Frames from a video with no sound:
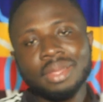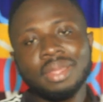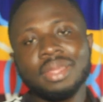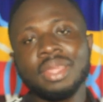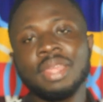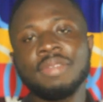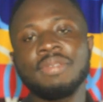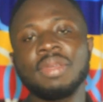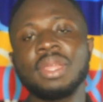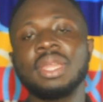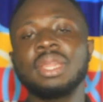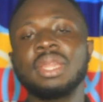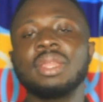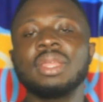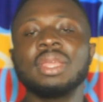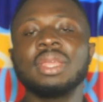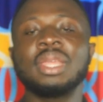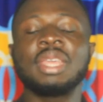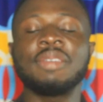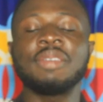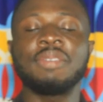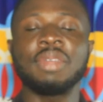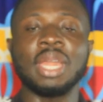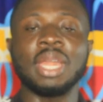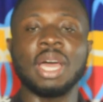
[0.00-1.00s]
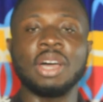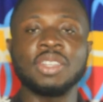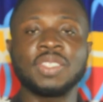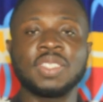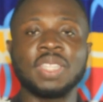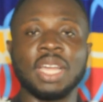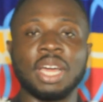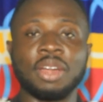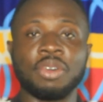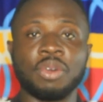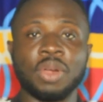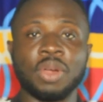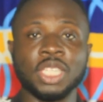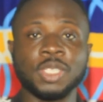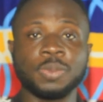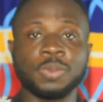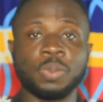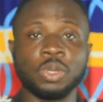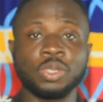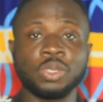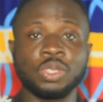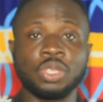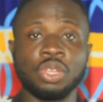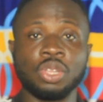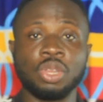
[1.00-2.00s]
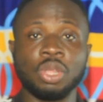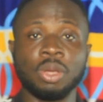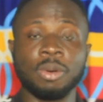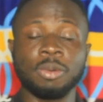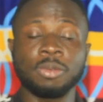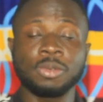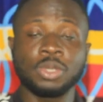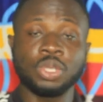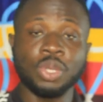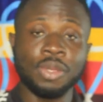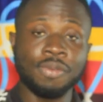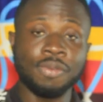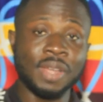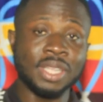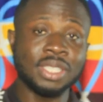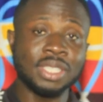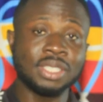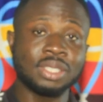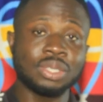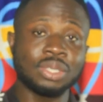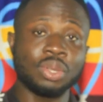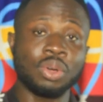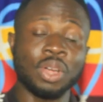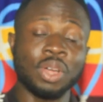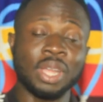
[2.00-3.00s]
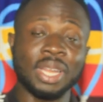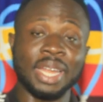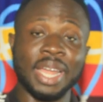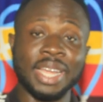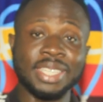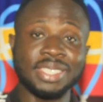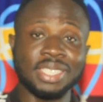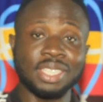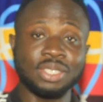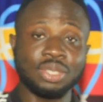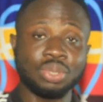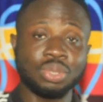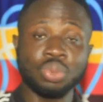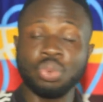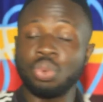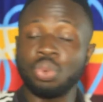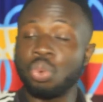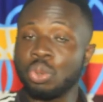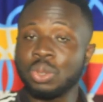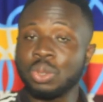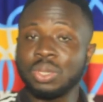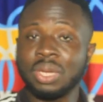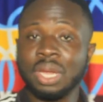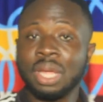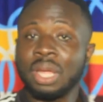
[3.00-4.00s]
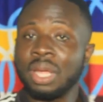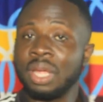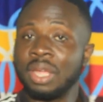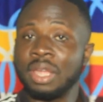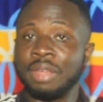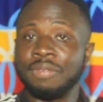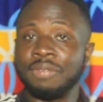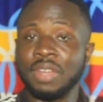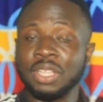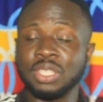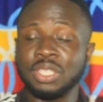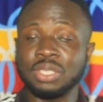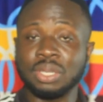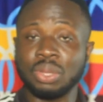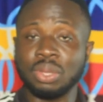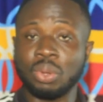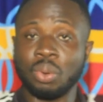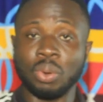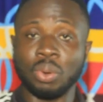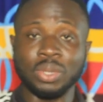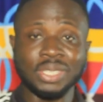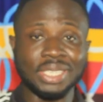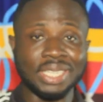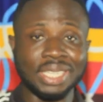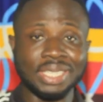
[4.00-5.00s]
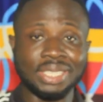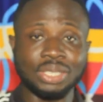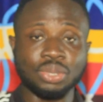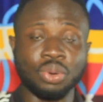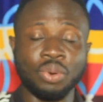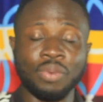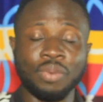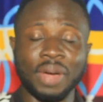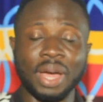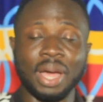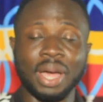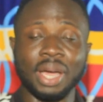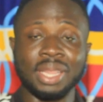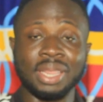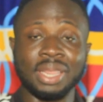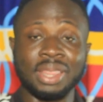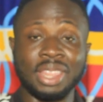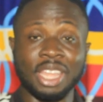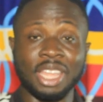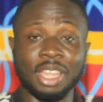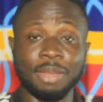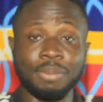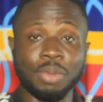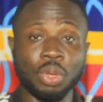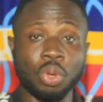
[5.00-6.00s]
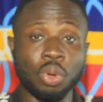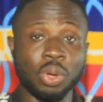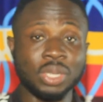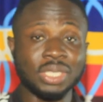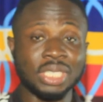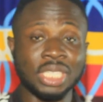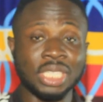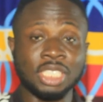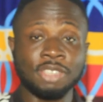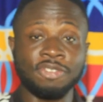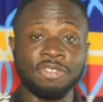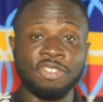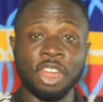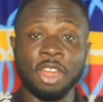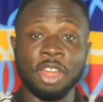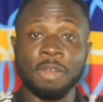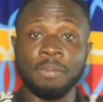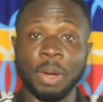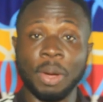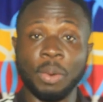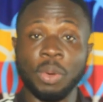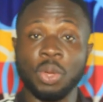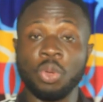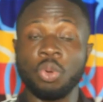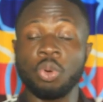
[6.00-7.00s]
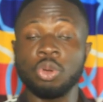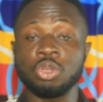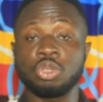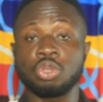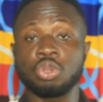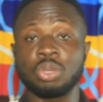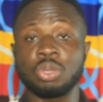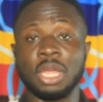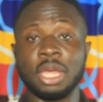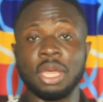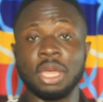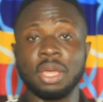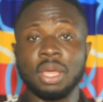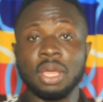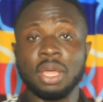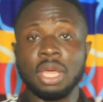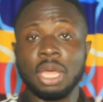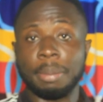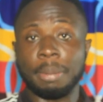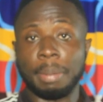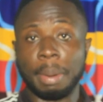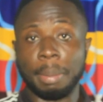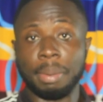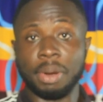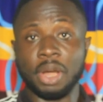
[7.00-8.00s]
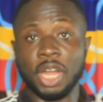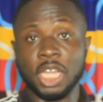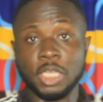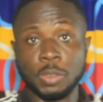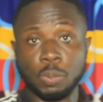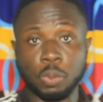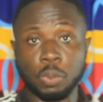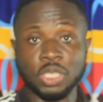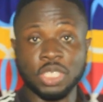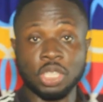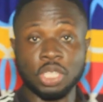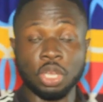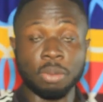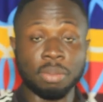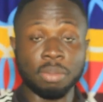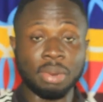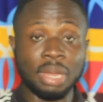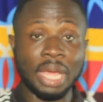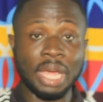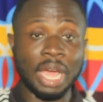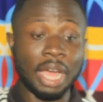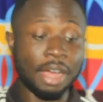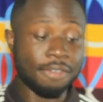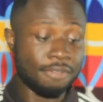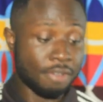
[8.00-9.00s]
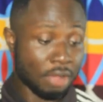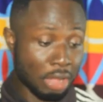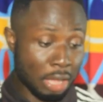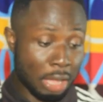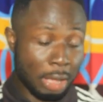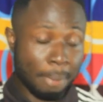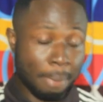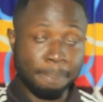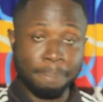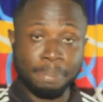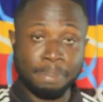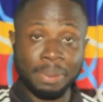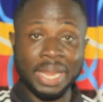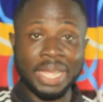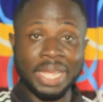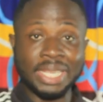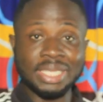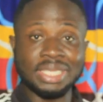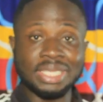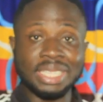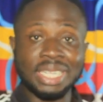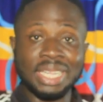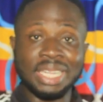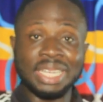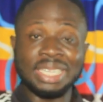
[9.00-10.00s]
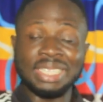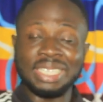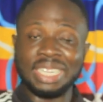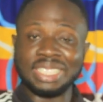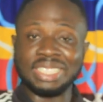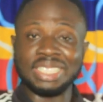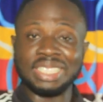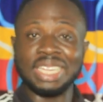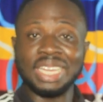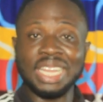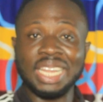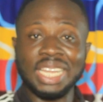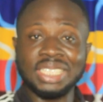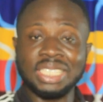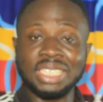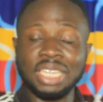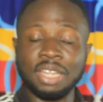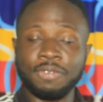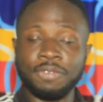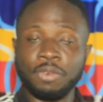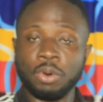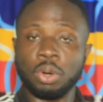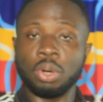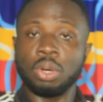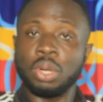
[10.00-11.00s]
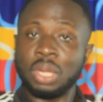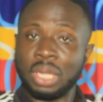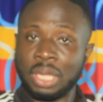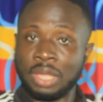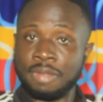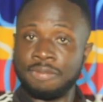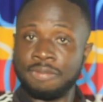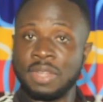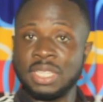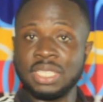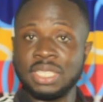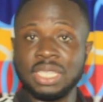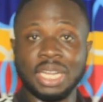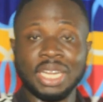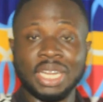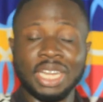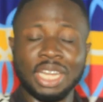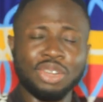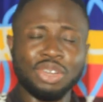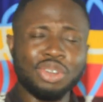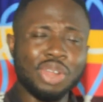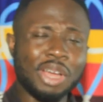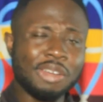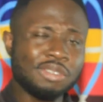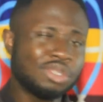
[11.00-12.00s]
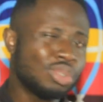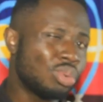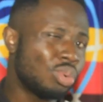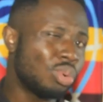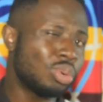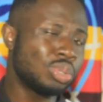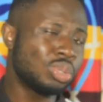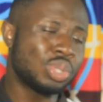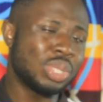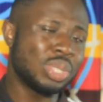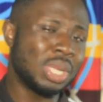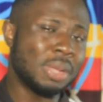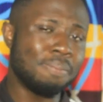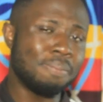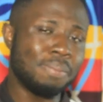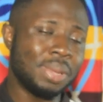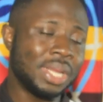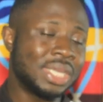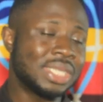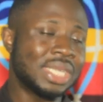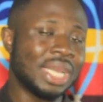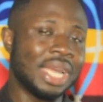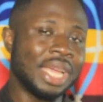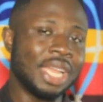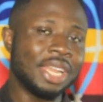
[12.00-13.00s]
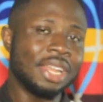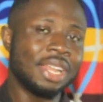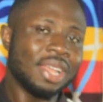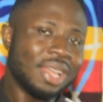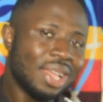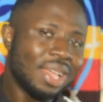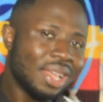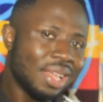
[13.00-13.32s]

even giving out the Accra Sports Stadium to event organizers to hold event concerts over there because it's very bad. When you go to the Baba Yara Sports Stadium, they have a place designated for events like that. You don't have to go to the pitch and